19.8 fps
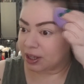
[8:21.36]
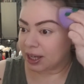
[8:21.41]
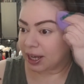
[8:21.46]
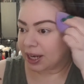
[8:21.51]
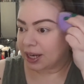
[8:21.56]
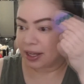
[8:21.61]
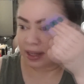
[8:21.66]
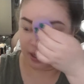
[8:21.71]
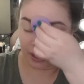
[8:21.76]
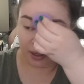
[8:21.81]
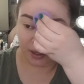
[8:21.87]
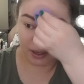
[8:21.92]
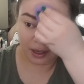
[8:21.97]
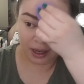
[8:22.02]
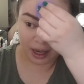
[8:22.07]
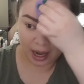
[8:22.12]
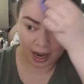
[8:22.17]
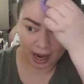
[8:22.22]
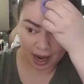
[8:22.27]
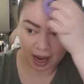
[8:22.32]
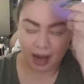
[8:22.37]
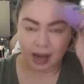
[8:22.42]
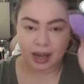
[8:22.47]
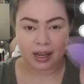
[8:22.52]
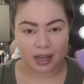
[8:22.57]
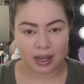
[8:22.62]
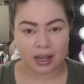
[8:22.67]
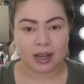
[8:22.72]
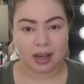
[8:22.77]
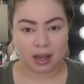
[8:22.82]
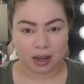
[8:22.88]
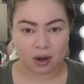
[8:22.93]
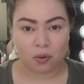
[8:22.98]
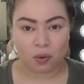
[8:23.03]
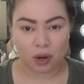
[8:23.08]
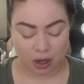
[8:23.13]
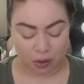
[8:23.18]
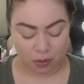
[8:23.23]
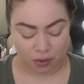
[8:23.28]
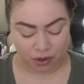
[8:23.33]
like I can get
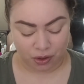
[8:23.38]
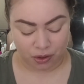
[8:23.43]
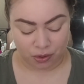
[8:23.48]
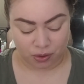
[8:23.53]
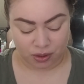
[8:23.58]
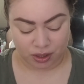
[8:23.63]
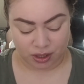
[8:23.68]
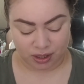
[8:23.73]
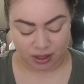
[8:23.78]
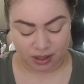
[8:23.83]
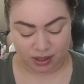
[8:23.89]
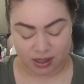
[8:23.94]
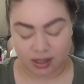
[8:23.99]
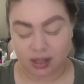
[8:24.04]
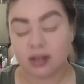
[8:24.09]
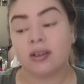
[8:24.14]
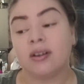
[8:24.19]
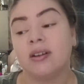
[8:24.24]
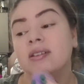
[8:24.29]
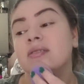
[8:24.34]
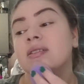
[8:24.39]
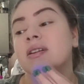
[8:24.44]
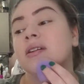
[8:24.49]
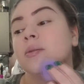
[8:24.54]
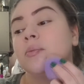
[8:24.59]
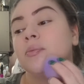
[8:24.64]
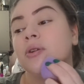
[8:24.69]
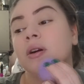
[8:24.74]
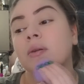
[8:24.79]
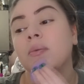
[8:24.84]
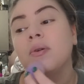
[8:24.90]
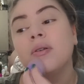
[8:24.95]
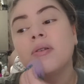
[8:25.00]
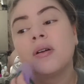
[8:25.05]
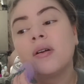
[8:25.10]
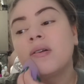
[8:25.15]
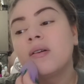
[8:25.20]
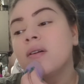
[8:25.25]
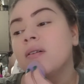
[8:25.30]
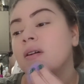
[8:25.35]
away with using concealer as an eye primer.
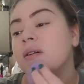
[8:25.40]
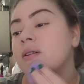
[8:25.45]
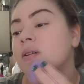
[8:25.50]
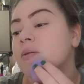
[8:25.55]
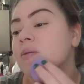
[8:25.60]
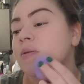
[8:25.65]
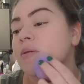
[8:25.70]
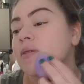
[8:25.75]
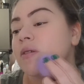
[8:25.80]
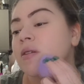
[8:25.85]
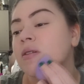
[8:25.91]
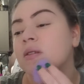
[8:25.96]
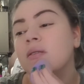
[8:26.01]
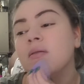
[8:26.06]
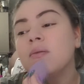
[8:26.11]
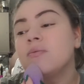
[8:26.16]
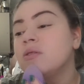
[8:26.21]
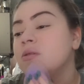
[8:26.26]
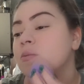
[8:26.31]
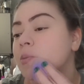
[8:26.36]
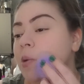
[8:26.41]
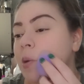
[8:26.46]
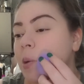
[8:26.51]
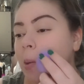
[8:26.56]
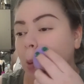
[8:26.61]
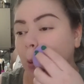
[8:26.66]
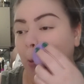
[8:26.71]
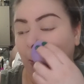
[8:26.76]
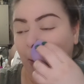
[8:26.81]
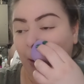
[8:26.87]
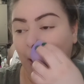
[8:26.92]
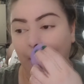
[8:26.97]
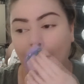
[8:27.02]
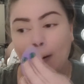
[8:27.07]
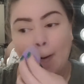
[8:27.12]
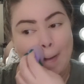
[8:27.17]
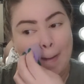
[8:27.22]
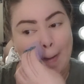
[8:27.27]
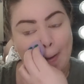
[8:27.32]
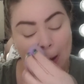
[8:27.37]
So I'm just putting some
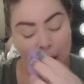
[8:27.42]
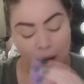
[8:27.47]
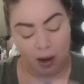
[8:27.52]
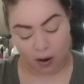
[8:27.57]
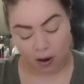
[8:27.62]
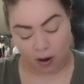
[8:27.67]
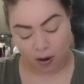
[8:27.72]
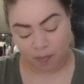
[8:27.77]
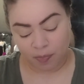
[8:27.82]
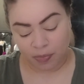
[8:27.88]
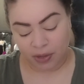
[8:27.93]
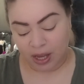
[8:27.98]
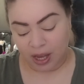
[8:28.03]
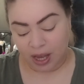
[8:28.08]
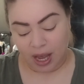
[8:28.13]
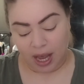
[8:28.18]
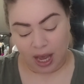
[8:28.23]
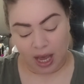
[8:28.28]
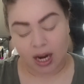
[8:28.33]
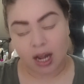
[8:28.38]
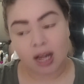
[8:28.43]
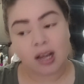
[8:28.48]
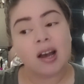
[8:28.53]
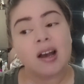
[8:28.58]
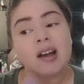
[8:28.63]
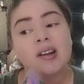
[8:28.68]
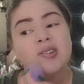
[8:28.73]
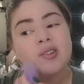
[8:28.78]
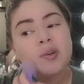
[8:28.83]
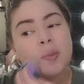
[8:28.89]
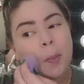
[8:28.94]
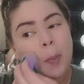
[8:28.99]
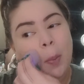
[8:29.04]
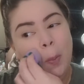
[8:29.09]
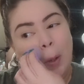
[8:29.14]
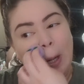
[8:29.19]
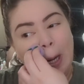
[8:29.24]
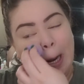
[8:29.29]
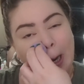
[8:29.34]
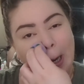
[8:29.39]
powder on here. And I just
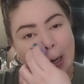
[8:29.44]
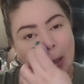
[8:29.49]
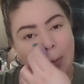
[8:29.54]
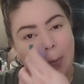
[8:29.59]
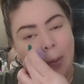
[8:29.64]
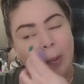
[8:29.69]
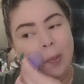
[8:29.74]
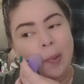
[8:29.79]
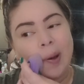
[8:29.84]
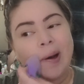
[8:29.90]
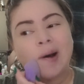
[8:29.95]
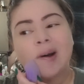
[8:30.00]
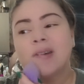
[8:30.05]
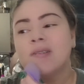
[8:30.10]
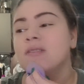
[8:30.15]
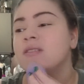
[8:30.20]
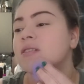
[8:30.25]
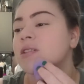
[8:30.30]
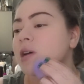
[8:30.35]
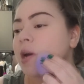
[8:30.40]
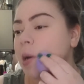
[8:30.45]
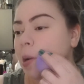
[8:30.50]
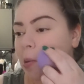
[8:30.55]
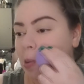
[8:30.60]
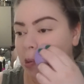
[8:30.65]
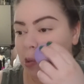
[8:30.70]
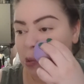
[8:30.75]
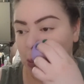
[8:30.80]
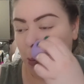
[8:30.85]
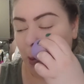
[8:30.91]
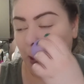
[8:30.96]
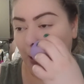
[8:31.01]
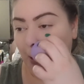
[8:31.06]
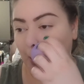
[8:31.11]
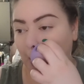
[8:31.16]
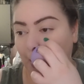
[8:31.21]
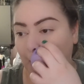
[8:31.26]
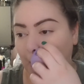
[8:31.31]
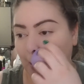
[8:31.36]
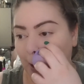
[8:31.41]
lightly put powder in the areas
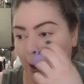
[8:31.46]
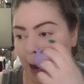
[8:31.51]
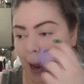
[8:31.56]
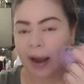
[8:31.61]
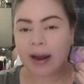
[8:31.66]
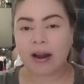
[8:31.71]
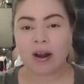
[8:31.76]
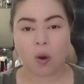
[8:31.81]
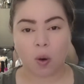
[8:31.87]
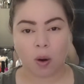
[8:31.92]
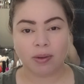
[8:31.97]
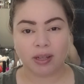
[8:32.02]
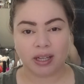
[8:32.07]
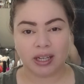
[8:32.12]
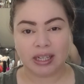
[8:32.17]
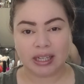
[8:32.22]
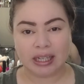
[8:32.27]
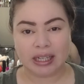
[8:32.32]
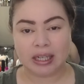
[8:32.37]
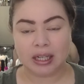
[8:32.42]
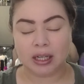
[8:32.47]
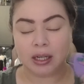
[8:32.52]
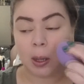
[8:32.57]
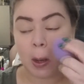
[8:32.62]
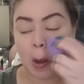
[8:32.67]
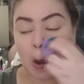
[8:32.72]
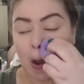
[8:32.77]
where I know I'm gonna need it.